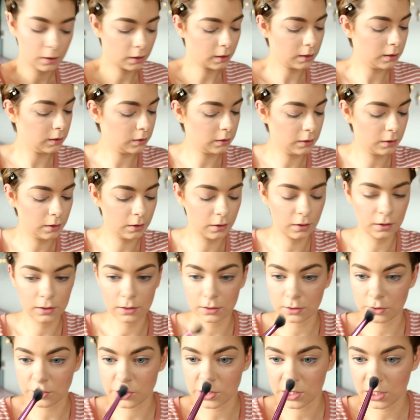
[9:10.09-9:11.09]
along
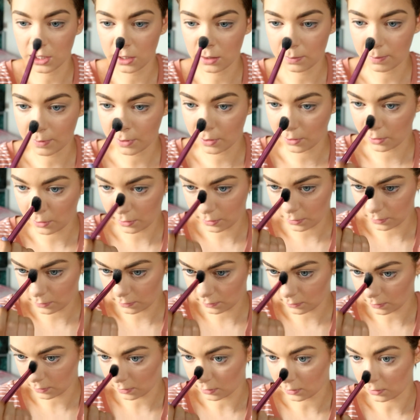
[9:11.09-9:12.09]
the
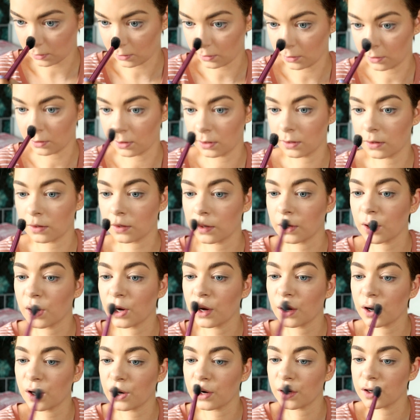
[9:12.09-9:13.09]
cheekbones, along the
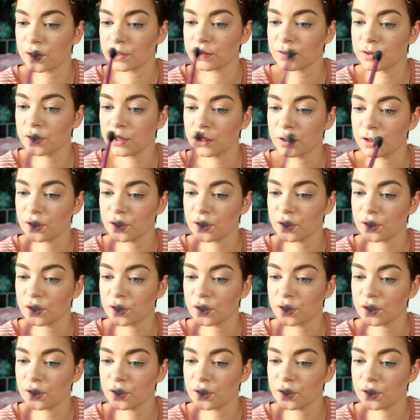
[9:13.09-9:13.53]
nose,